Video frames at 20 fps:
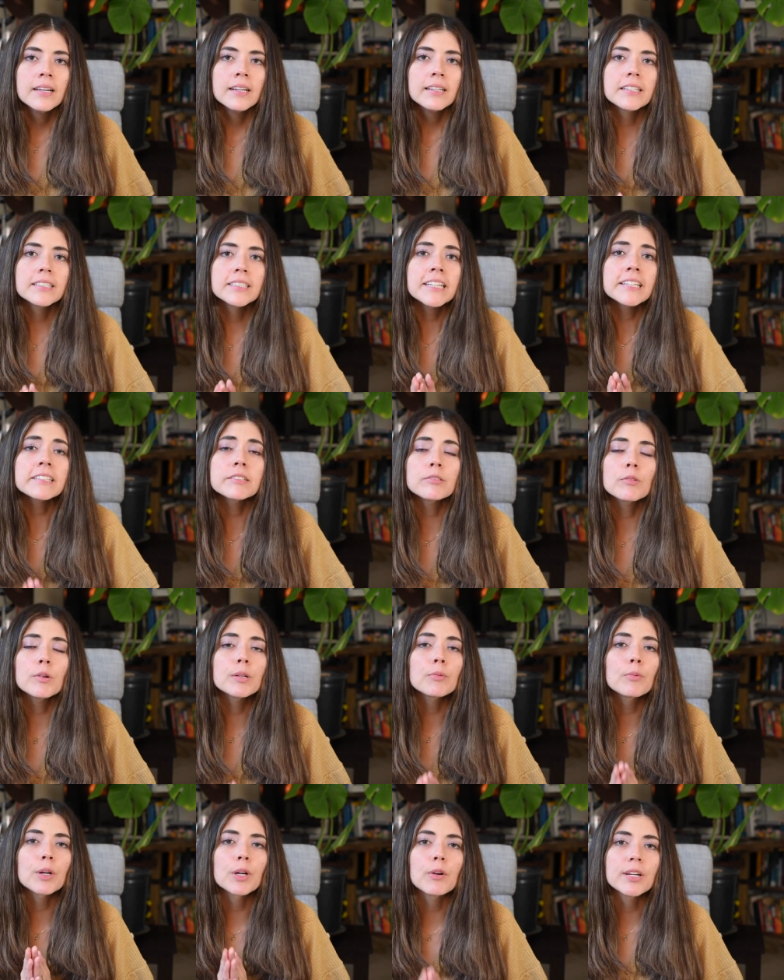The next
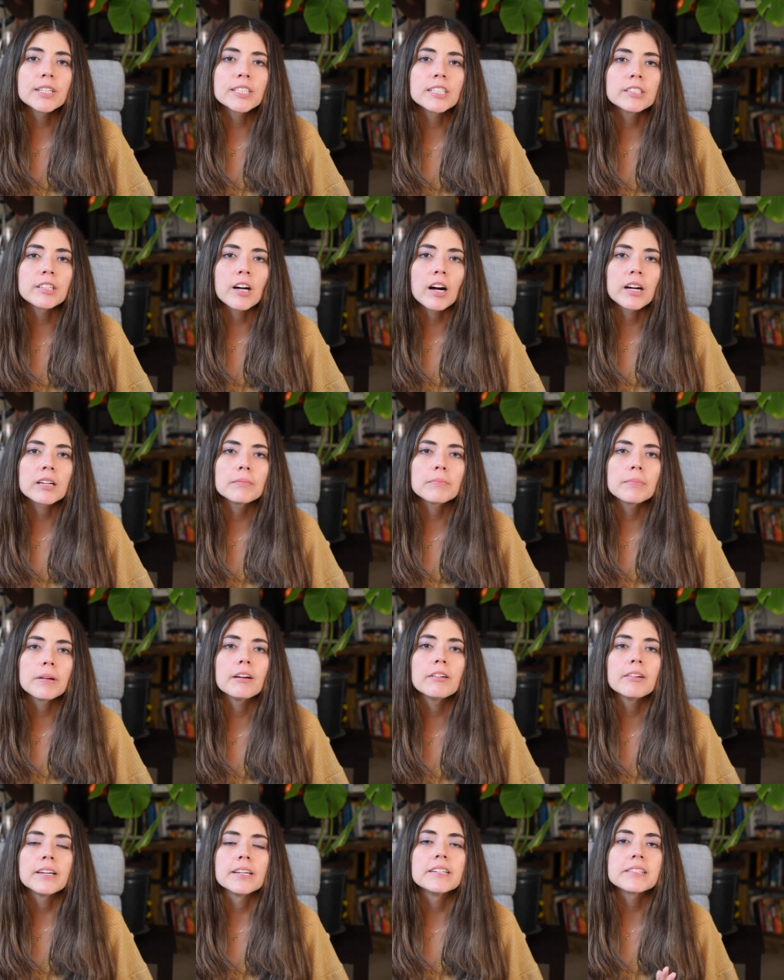one we're going to talk
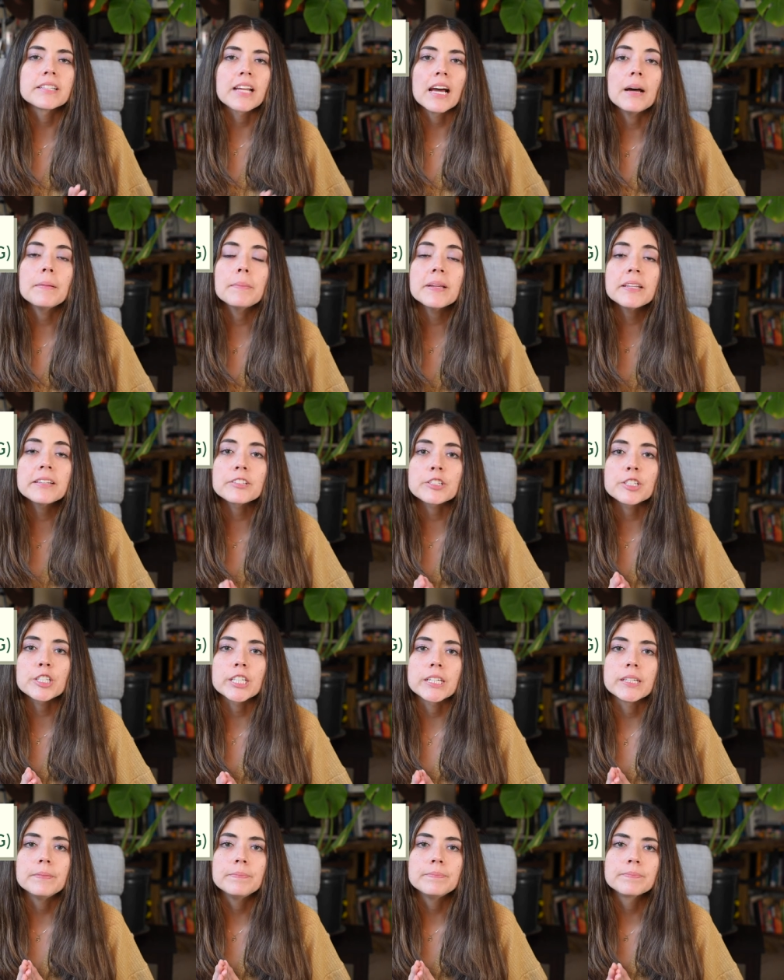about is M S
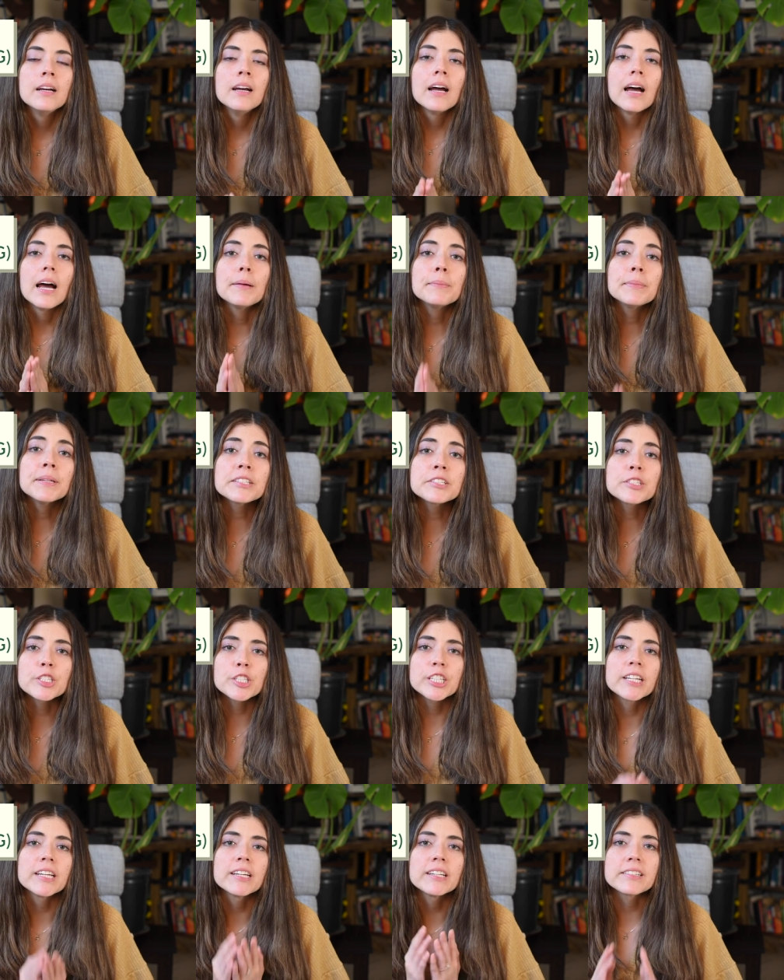G. M S
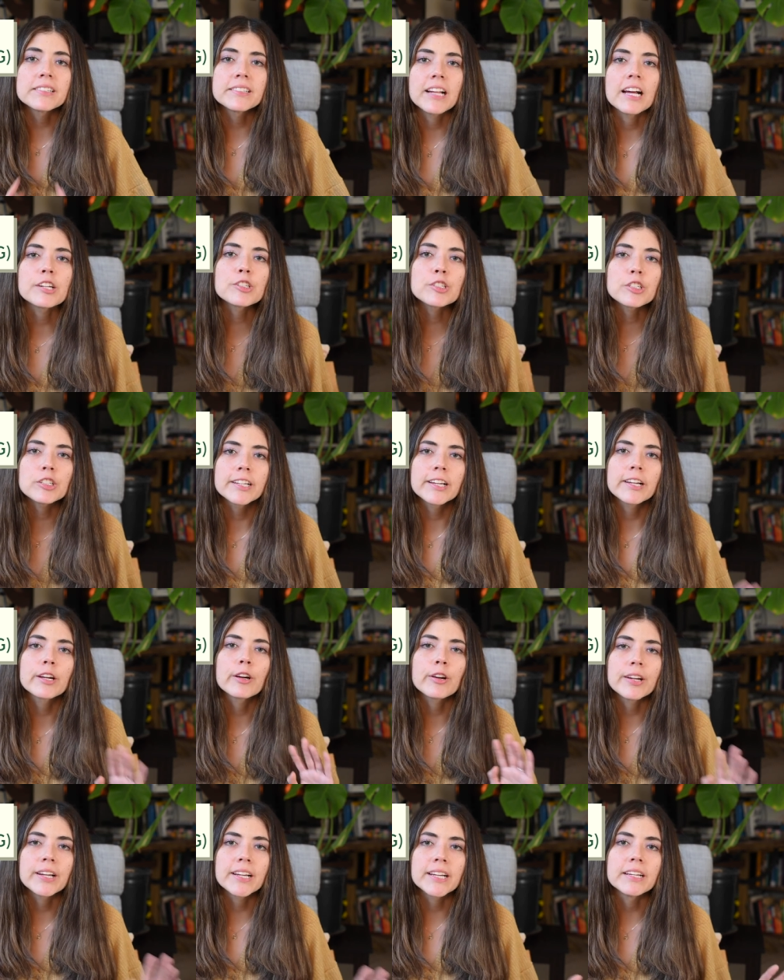G is naturally
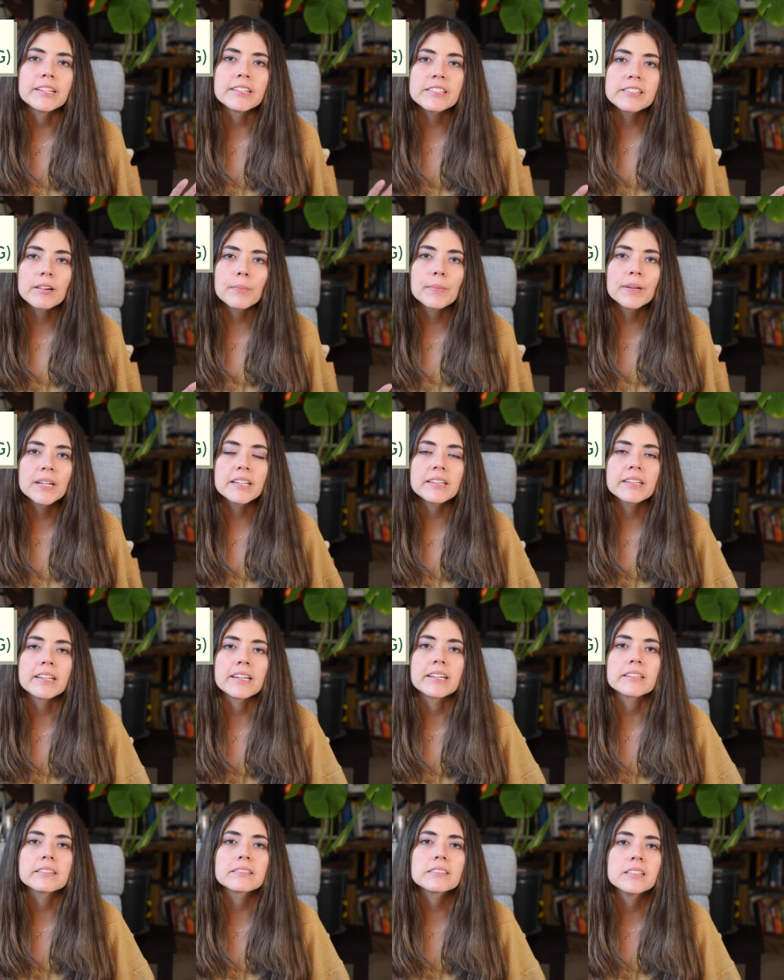occurring in so many
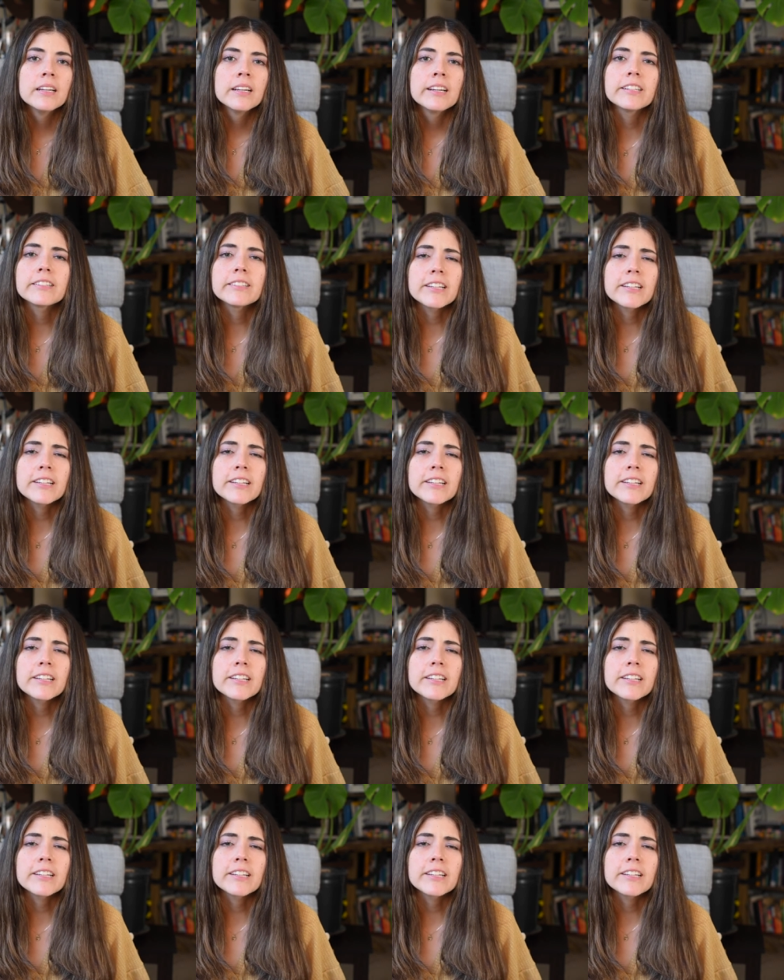things. It's